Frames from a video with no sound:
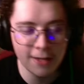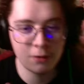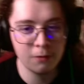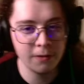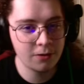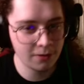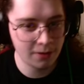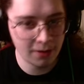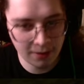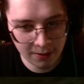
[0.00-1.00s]
creatures
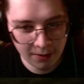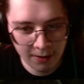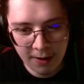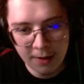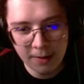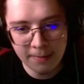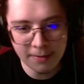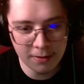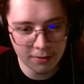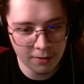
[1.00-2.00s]
here,
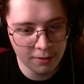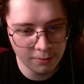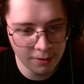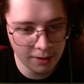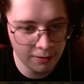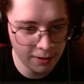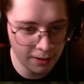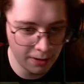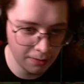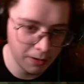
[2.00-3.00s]
but there's also
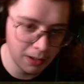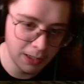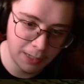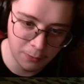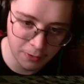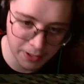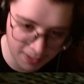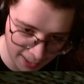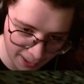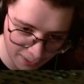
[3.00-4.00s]
generally a lot more
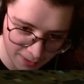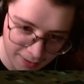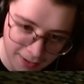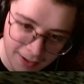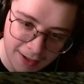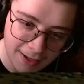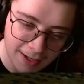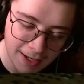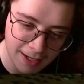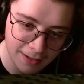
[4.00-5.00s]
sound
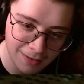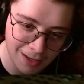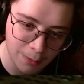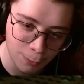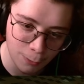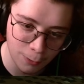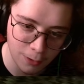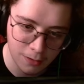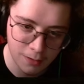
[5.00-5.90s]
and a lot more